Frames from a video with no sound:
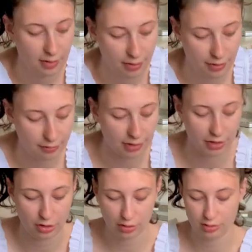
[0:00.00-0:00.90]
They're very
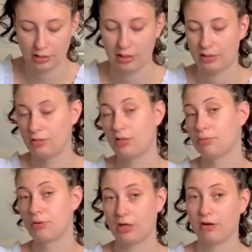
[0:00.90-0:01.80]
good and they're
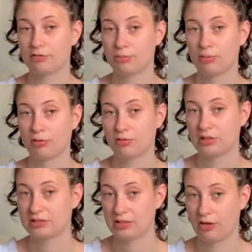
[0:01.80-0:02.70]
pretty comfortable
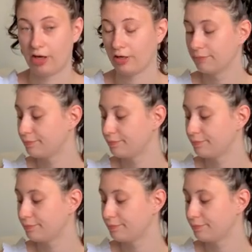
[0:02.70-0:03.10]
considering.